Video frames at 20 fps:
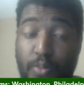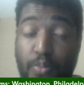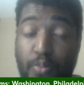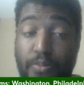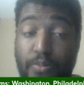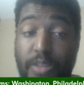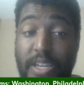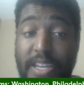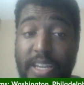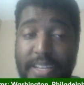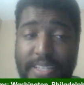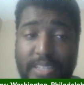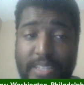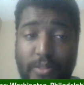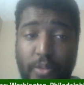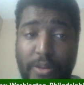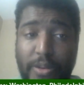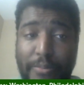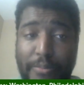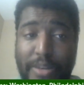Yes,
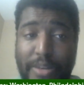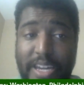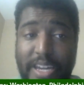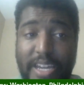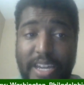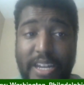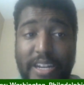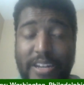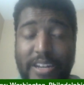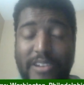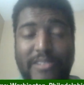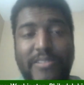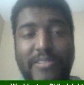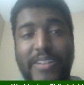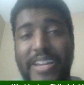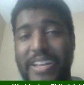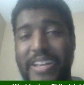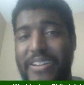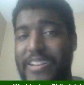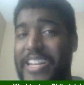Green Bay. I know
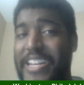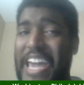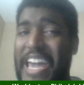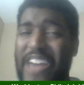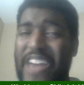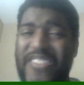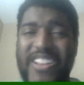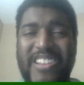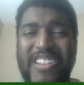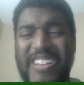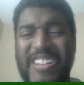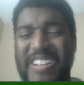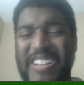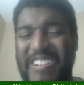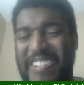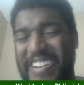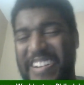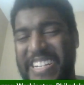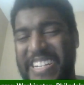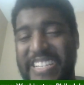they haven't looked the
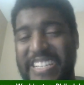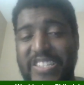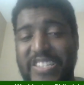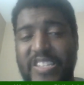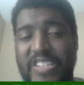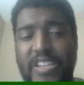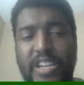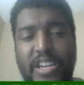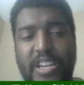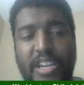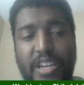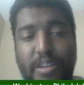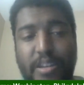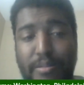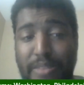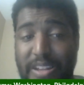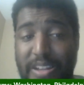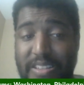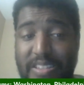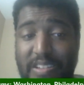greatest.
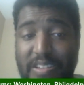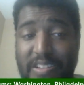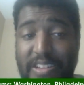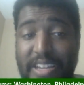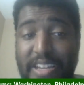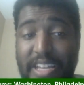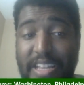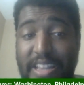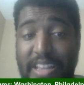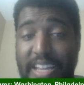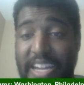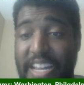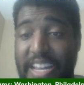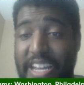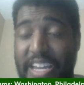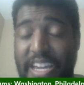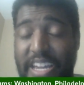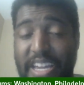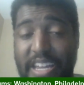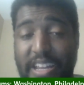Minnesota,
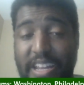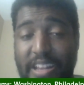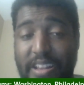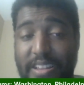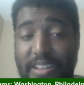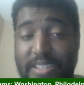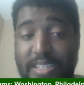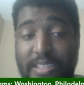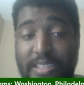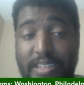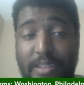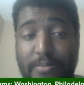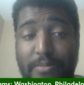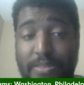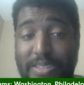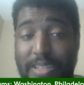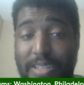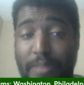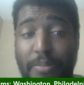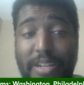Atlanta, and so,
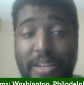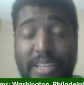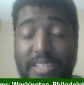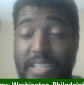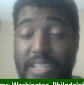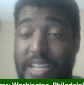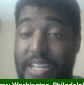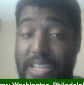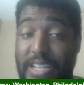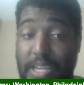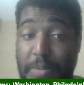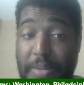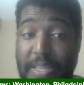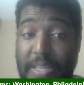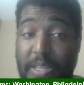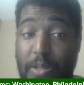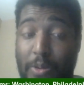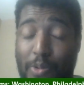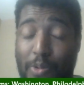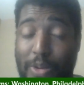somebody's going to have to come
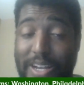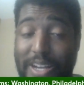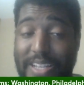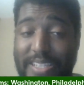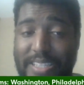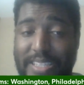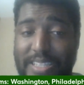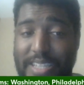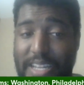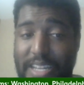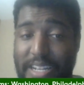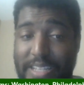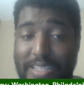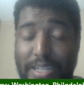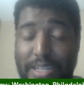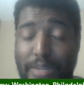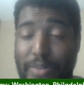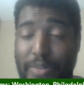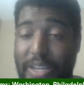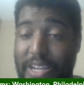out the West, and it's
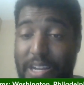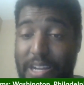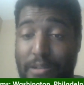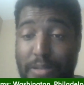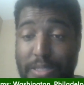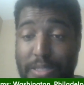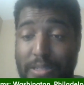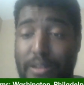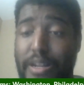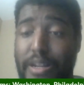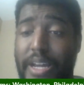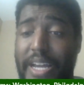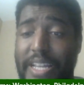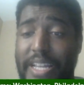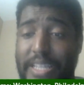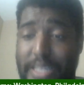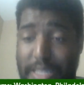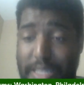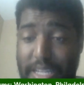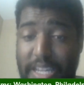going to be Arizona, I
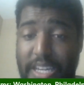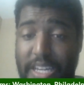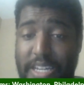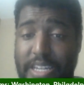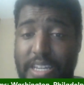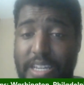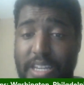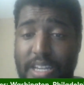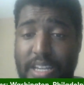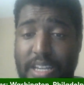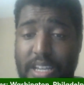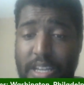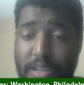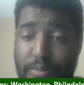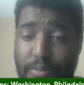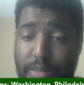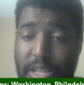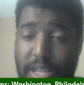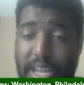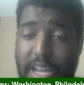think.
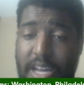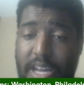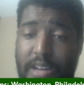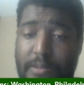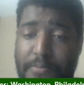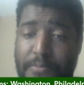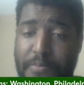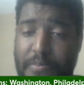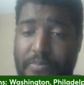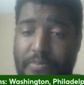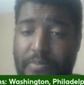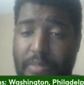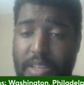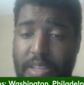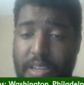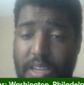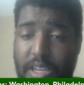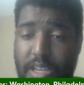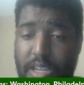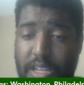Now,
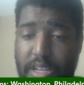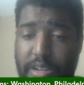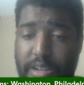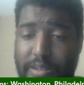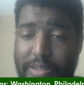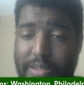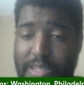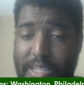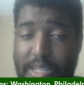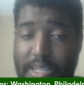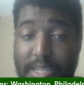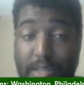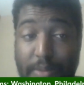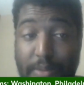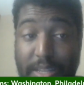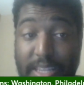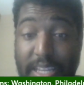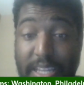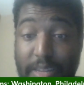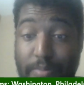you know, um,
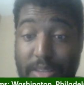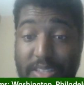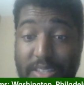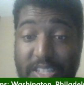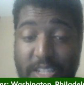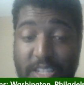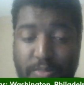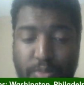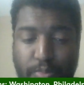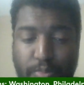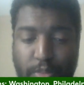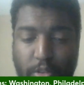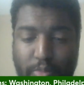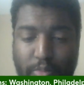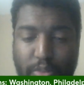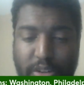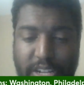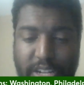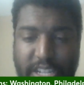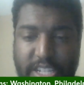I think my Super Bowl
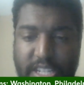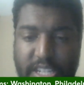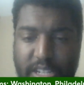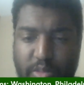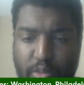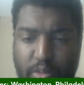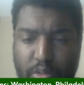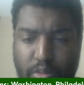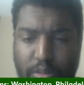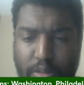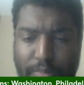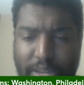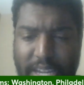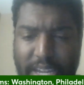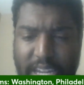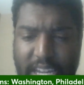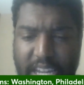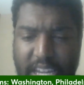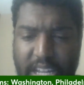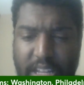prediction will
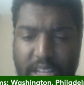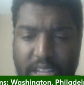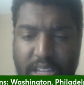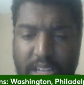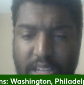remain